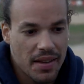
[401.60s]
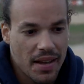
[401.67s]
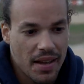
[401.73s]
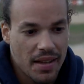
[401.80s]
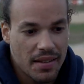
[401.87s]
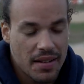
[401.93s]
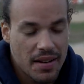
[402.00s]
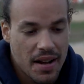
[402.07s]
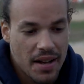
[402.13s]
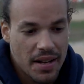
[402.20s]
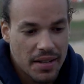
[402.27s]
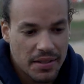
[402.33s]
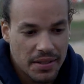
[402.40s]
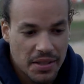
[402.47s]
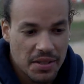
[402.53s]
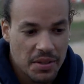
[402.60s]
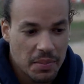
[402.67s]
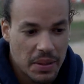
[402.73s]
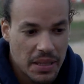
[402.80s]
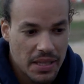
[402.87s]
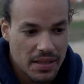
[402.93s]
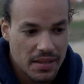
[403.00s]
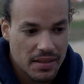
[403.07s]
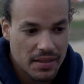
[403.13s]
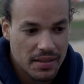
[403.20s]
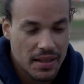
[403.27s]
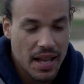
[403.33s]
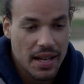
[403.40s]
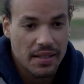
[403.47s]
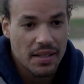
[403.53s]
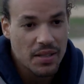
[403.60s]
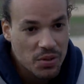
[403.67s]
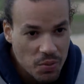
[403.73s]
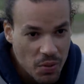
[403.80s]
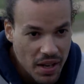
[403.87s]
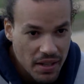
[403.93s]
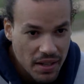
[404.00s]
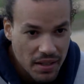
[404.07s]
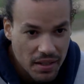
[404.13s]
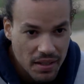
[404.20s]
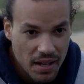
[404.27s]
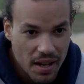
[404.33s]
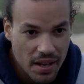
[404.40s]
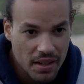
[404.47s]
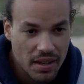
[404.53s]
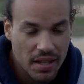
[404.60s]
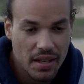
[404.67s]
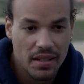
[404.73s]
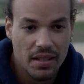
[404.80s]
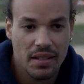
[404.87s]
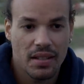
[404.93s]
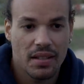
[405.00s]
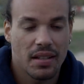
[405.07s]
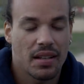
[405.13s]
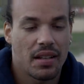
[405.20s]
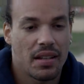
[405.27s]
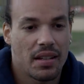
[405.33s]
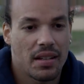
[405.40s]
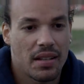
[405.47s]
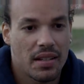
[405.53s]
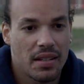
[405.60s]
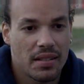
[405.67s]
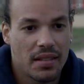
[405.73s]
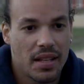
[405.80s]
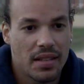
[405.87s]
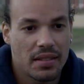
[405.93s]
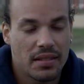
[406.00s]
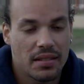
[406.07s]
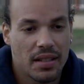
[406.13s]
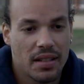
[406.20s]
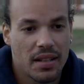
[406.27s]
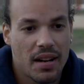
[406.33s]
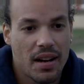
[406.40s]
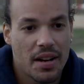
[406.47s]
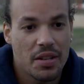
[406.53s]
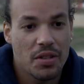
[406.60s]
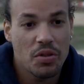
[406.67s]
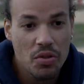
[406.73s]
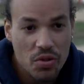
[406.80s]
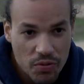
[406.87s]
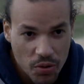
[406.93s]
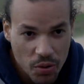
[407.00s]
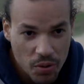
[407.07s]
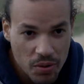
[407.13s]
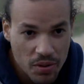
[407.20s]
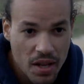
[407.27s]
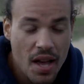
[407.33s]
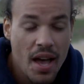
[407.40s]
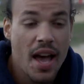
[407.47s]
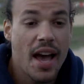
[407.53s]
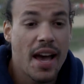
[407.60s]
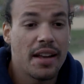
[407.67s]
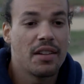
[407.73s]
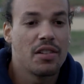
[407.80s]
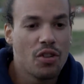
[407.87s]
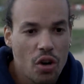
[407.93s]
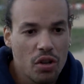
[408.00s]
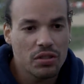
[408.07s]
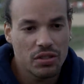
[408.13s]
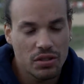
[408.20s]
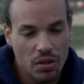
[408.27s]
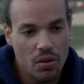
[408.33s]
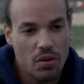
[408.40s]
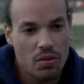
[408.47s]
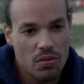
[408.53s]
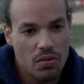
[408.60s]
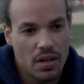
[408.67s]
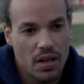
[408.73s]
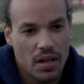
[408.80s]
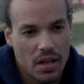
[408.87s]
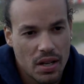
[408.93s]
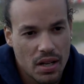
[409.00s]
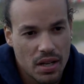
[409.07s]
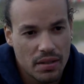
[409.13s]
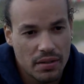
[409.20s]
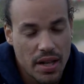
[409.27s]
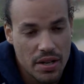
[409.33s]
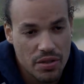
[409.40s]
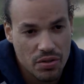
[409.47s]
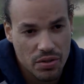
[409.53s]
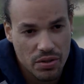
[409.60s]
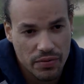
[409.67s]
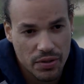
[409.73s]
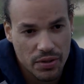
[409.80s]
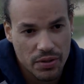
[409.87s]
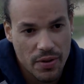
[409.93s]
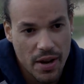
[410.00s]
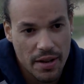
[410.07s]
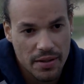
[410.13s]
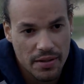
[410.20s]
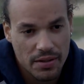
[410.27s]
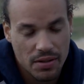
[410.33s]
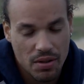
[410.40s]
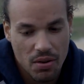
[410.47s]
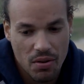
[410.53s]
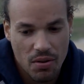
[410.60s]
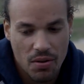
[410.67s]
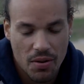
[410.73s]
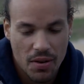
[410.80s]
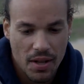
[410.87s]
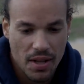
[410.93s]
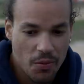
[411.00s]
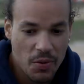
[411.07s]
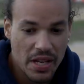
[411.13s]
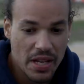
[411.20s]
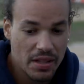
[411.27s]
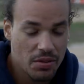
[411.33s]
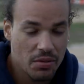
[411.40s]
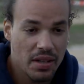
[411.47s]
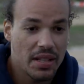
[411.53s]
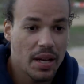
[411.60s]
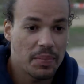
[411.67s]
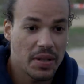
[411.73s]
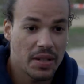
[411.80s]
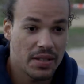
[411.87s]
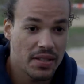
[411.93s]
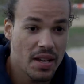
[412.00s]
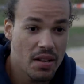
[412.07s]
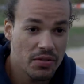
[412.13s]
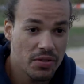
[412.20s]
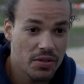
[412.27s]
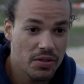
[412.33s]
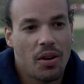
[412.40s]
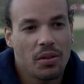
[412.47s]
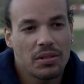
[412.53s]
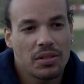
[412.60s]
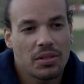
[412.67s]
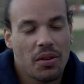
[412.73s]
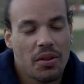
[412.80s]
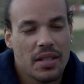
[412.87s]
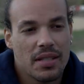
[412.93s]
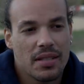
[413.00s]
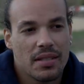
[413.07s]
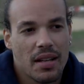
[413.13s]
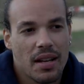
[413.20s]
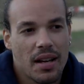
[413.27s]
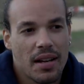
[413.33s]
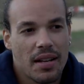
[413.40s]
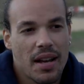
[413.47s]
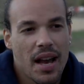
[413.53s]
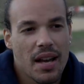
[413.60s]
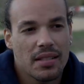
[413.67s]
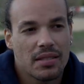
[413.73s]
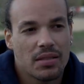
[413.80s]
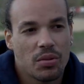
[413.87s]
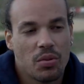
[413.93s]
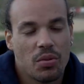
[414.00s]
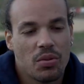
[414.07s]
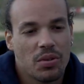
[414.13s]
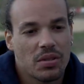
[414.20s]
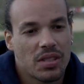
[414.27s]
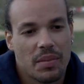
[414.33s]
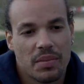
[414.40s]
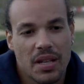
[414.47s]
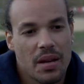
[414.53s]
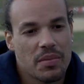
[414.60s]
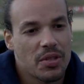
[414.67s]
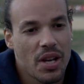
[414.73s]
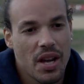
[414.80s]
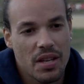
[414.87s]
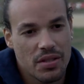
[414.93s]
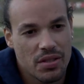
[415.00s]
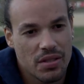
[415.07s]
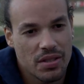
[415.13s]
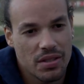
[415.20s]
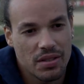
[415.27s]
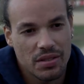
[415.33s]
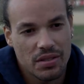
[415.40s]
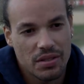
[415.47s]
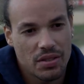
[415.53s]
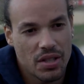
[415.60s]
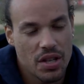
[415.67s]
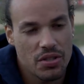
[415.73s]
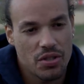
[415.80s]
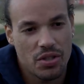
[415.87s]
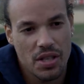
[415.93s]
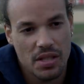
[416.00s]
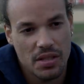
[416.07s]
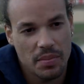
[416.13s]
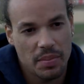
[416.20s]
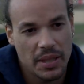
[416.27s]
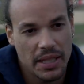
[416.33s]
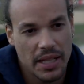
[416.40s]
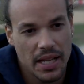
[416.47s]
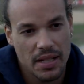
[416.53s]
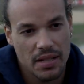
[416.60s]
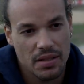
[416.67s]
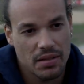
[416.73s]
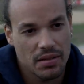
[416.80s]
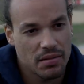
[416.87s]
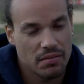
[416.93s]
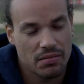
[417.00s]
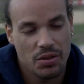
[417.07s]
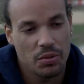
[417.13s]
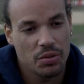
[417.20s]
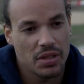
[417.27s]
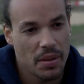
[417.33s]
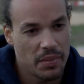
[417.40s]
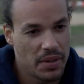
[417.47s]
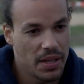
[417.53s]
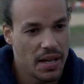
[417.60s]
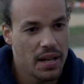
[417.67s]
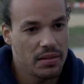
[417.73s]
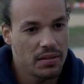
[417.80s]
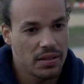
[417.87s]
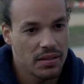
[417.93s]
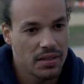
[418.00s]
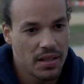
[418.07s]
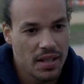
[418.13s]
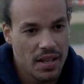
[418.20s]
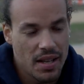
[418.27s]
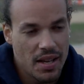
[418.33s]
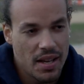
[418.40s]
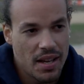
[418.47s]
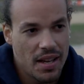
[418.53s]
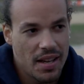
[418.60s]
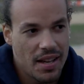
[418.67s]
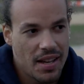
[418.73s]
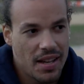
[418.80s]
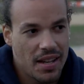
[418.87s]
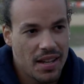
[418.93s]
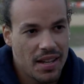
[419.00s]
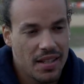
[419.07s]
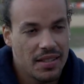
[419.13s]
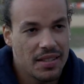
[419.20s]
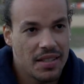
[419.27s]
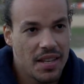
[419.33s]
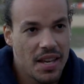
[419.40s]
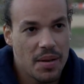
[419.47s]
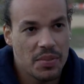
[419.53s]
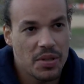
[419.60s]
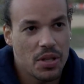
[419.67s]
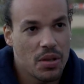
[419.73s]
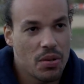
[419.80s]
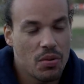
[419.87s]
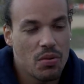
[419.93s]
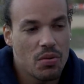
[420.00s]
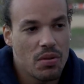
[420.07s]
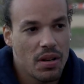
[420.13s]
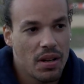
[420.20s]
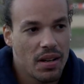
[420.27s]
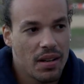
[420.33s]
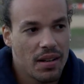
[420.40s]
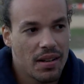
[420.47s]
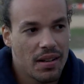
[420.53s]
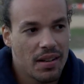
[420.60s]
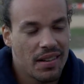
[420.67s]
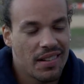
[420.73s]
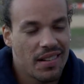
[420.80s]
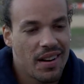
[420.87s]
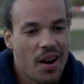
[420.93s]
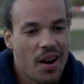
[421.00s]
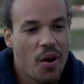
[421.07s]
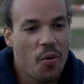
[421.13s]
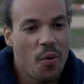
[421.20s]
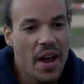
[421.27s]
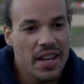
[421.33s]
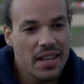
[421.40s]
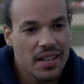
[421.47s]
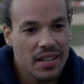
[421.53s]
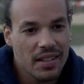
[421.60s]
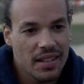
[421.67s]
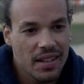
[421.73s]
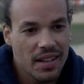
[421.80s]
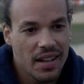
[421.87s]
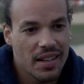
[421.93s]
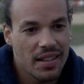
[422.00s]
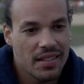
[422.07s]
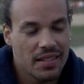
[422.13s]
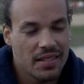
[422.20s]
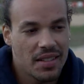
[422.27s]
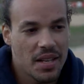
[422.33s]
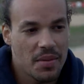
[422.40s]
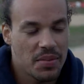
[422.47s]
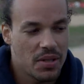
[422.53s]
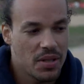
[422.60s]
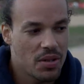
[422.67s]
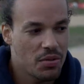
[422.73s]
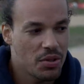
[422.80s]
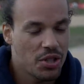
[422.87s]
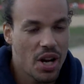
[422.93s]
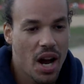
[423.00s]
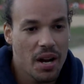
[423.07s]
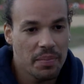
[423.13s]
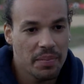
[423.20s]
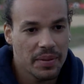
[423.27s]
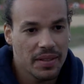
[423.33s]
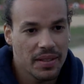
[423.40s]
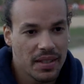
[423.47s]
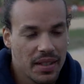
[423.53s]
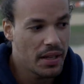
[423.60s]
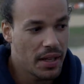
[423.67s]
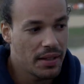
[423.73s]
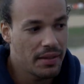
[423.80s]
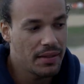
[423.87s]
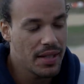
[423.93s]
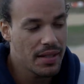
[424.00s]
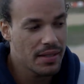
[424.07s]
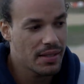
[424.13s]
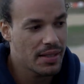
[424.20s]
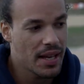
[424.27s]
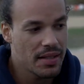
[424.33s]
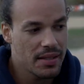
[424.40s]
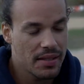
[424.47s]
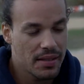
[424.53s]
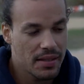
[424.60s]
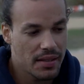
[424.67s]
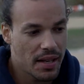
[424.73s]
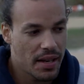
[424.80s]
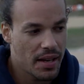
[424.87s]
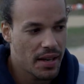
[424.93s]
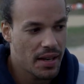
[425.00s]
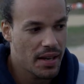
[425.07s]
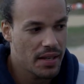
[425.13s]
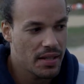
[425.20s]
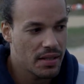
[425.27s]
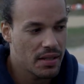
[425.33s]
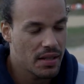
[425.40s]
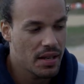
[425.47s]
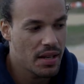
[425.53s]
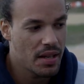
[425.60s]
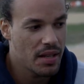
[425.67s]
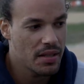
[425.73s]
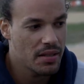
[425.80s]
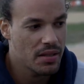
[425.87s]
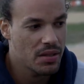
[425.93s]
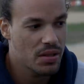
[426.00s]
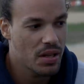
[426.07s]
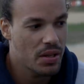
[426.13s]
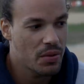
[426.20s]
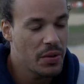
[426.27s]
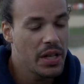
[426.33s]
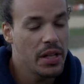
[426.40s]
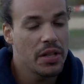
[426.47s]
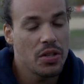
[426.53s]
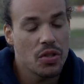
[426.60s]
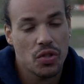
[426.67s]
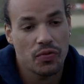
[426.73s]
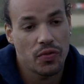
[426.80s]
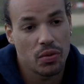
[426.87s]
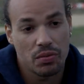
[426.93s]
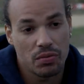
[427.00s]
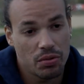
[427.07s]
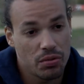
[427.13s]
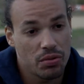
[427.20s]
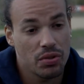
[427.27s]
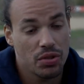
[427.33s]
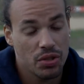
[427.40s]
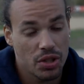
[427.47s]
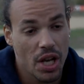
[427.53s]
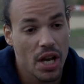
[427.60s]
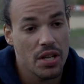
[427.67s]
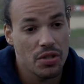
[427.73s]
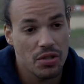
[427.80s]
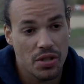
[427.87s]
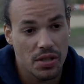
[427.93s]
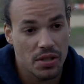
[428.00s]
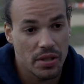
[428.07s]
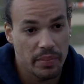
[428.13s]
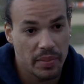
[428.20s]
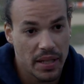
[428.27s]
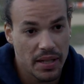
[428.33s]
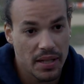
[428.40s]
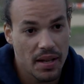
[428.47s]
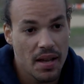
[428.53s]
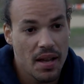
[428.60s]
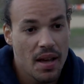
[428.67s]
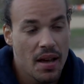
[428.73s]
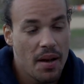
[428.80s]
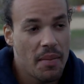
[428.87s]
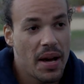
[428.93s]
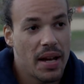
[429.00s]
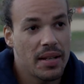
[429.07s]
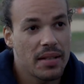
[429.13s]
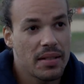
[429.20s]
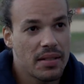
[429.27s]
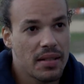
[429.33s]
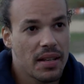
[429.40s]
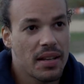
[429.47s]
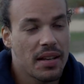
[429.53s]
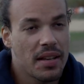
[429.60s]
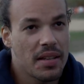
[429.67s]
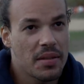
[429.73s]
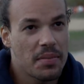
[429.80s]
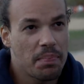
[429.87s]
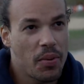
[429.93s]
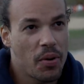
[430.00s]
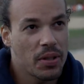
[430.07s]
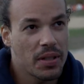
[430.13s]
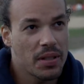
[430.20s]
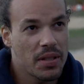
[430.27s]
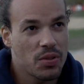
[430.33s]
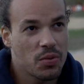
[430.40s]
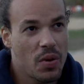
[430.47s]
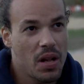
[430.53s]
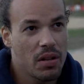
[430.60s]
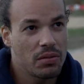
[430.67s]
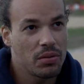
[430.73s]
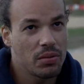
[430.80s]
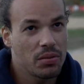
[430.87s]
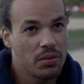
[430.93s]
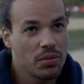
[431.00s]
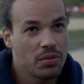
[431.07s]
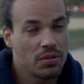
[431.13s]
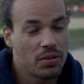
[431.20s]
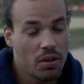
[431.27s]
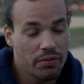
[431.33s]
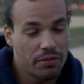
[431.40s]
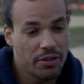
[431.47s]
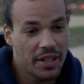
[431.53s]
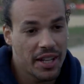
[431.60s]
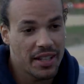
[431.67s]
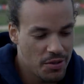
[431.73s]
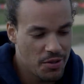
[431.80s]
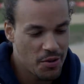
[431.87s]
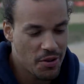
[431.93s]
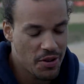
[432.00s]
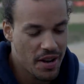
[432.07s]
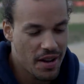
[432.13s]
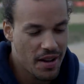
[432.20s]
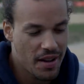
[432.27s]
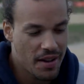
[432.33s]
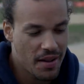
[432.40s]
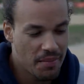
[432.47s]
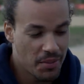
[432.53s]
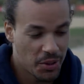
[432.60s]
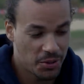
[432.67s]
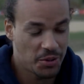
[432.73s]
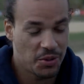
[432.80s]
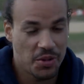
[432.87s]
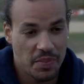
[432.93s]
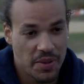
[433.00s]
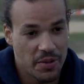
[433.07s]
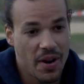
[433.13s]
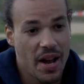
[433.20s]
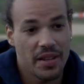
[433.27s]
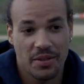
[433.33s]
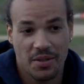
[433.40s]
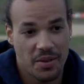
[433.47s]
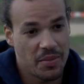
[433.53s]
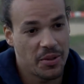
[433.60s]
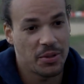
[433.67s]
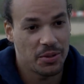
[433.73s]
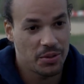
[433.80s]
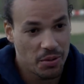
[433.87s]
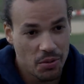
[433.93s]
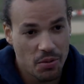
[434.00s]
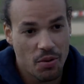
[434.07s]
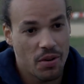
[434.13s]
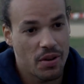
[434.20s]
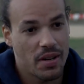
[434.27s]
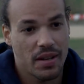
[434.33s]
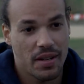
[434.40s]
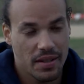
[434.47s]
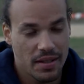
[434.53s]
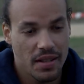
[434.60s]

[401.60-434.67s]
and there are disciplines like this one I think uh, that uh, are useful and not so uh, dangerous for the rider. So we need to adapt ourselves. Also is uh, nice to sometimes change, change discipline and do something else. Uh, it keeps you uh, awake and it keeps you sharp. In this sense is, is really useful to change discipline but it's uh, important as well to don't forget your a uh, MotoGP rider or Moto2 or uh,